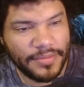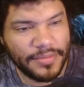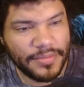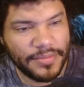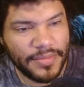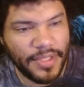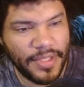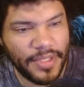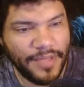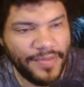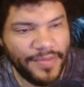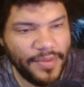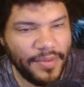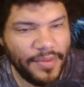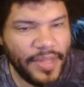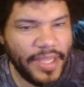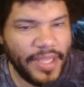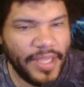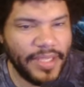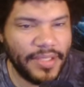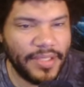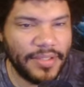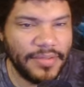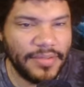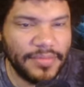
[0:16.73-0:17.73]
If you
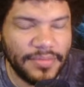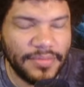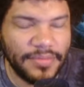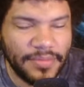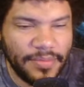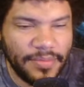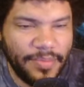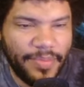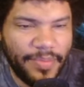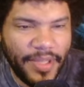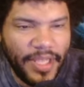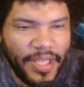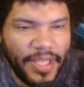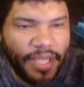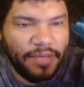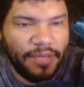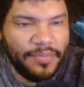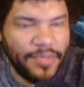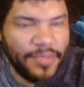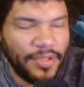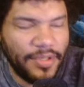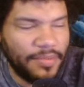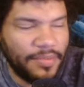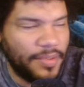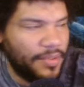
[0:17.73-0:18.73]
like big
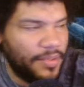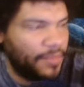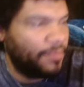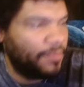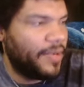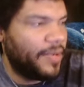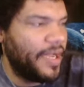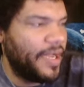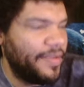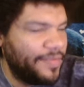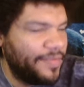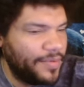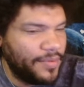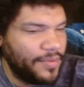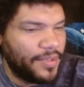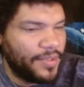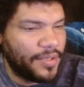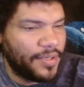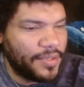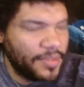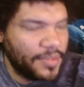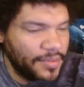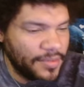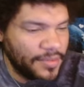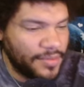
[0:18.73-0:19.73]
booba waifu
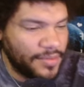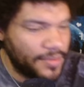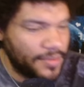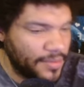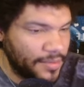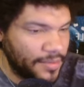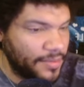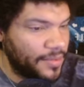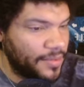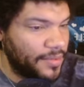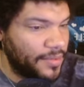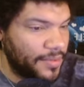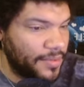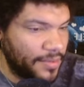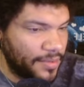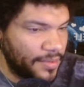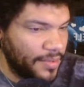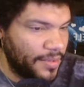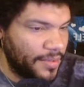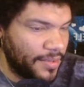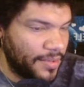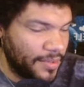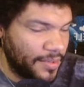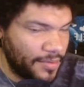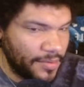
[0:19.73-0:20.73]
girls,
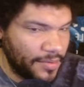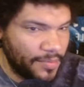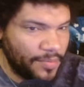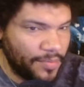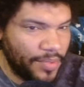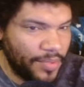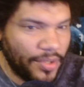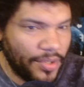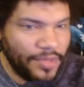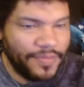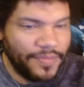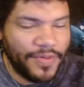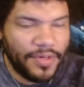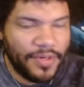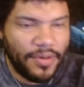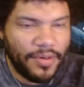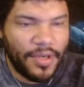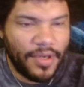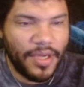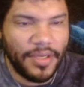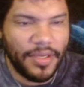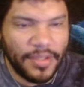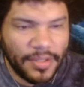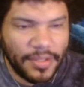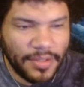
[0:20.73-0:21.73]
pull for
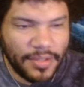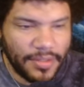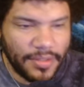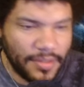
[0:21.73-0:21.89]
Kronk.